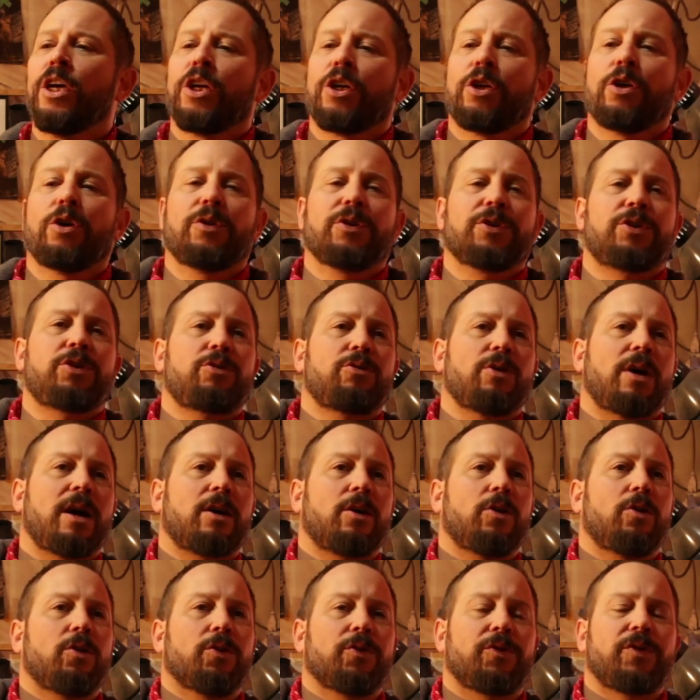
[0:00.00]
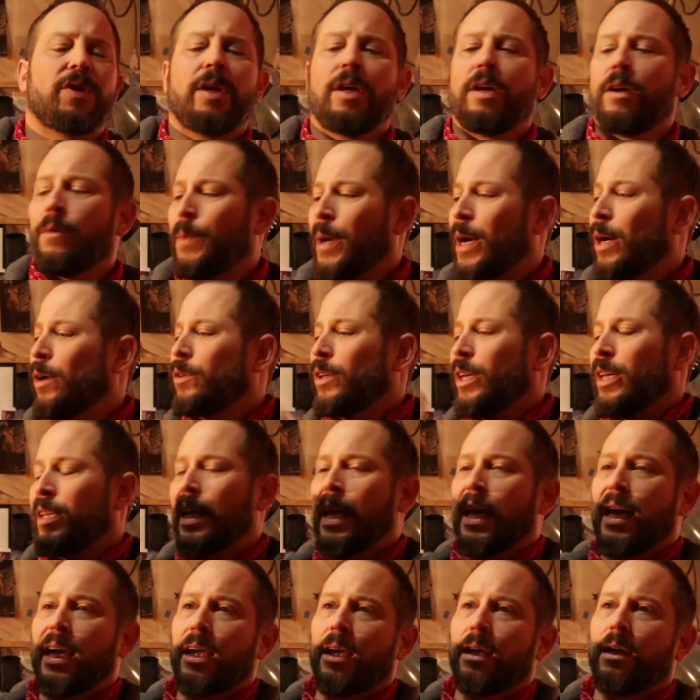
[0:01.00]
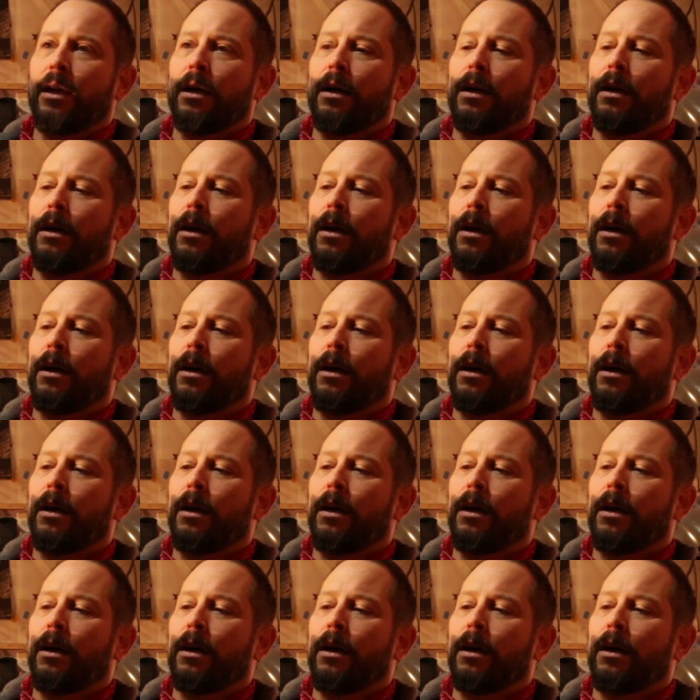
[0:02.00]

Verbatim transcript: you know, the struggles. Apparently they